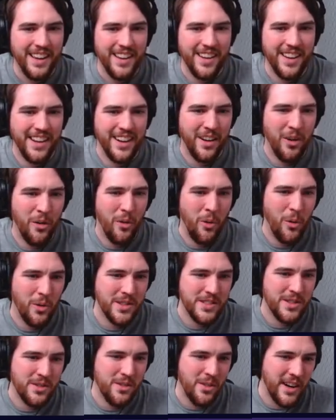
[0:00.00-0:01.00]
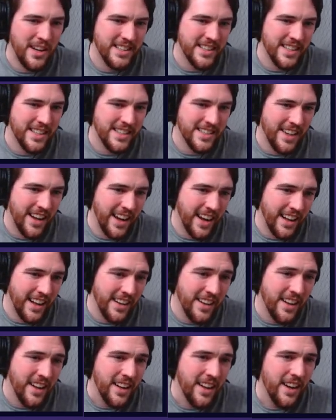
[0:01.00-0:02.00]
Got like a horse crossing
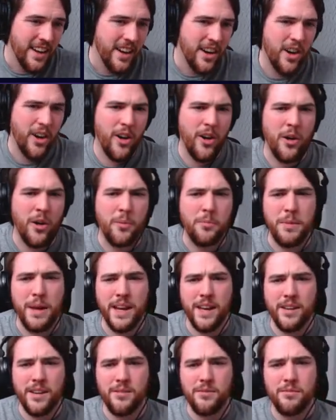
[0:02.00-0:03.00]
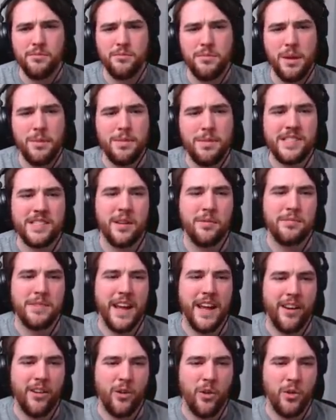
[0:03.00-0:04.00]
sign. Oh man, maybe
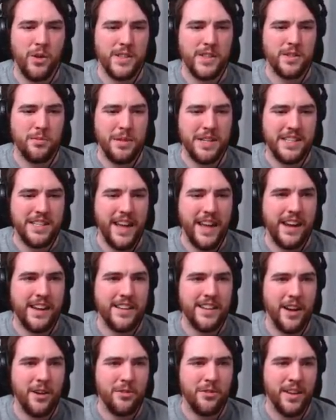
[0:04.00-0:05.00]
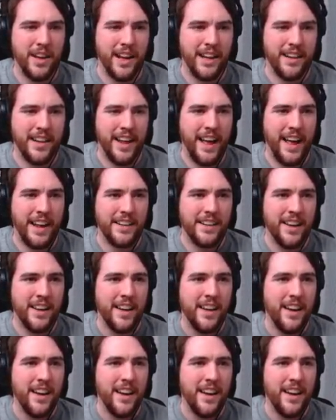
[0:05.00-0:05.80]
someday our horse will be decked out like that.